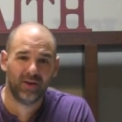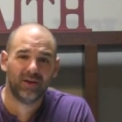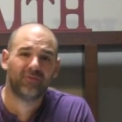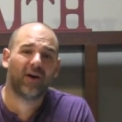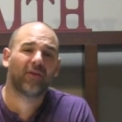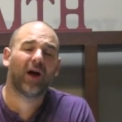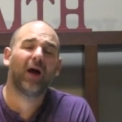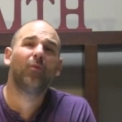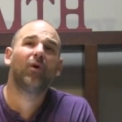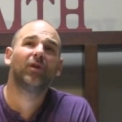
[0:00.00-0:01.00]
Father,
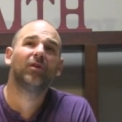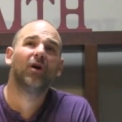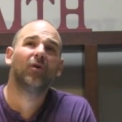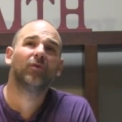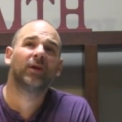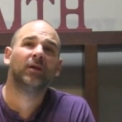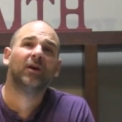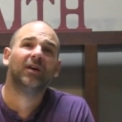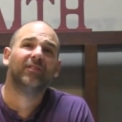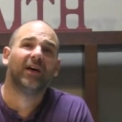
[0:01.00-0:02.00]
I want to know that,
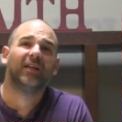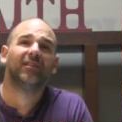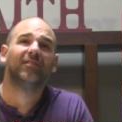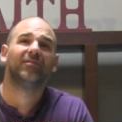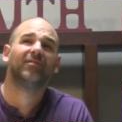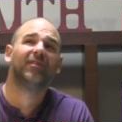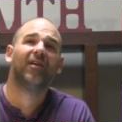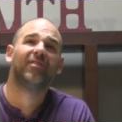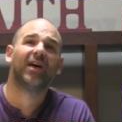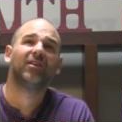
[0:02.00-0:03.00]
that
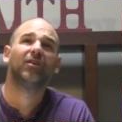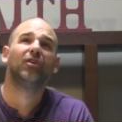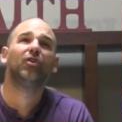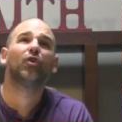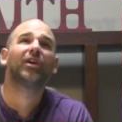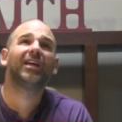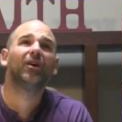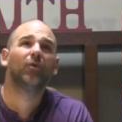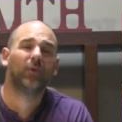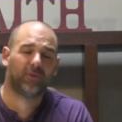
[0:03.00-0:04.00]
that you, are
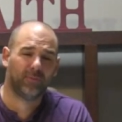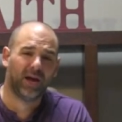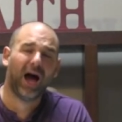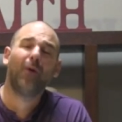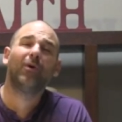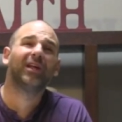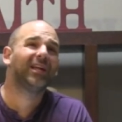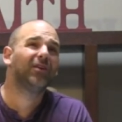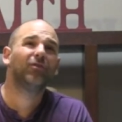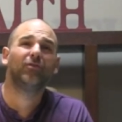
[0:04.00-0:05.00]
here with me. I want to
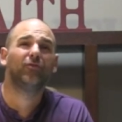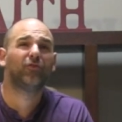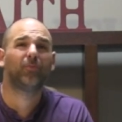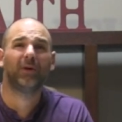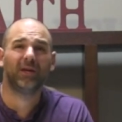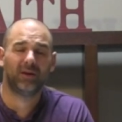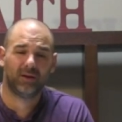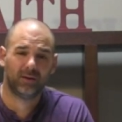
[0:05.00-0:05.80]
hear you speak.